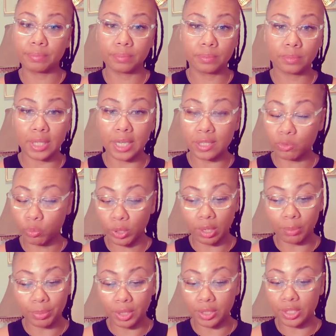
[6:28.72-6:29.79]
That's what
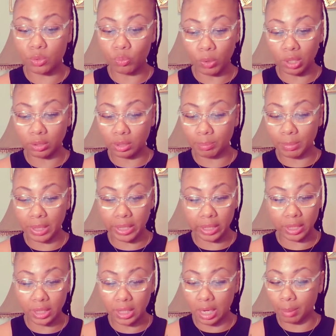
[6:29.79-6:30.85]
I'm getting. This wealthy man,
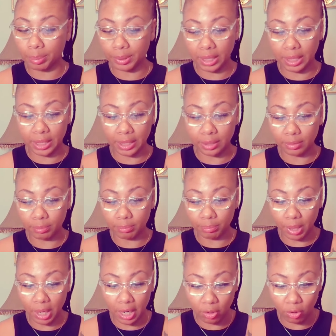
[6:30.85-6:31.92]
he got played
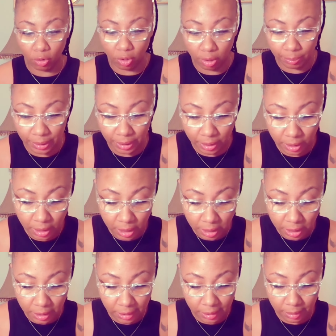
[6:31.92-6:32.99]
by a karmic.
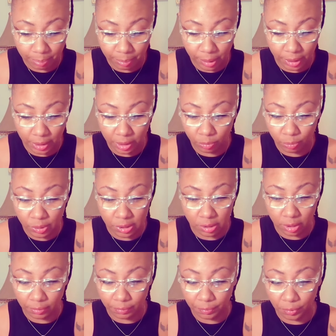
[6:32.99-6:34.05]
He, but he was
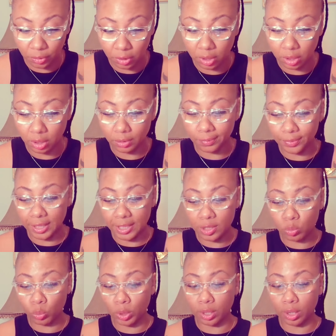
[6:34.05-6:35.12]
looking for love. That's
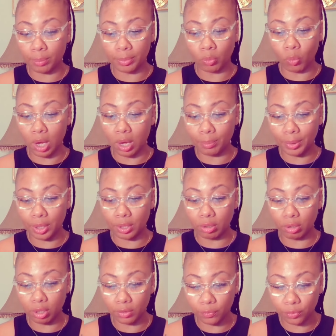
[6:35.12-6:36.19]
what I'm. Why I'm getting
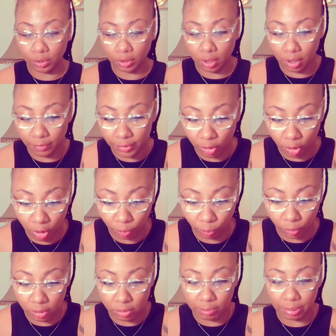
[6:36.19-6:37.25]
looking for love in all the
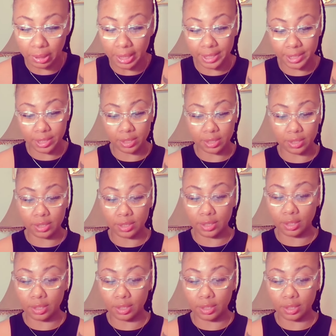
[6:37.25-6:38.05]
wrong places.